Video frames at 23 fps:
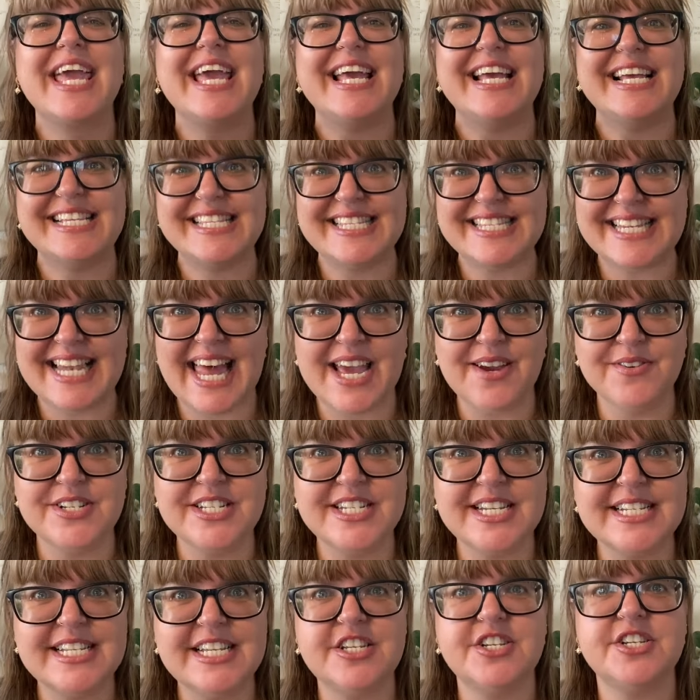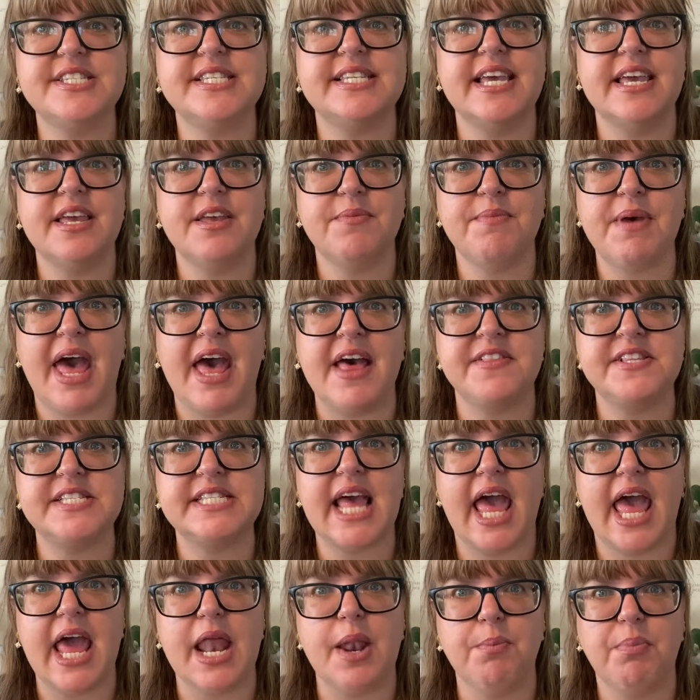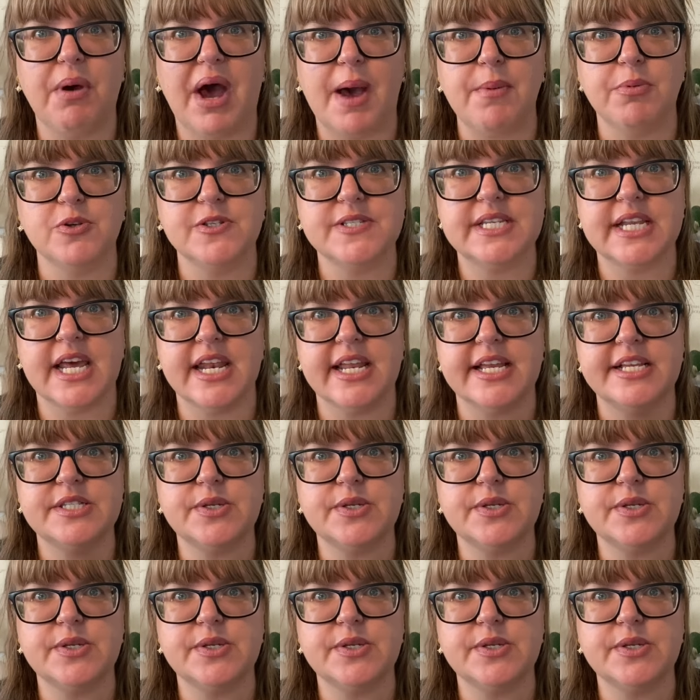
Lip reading: is language and literacy, maths, and Bible study.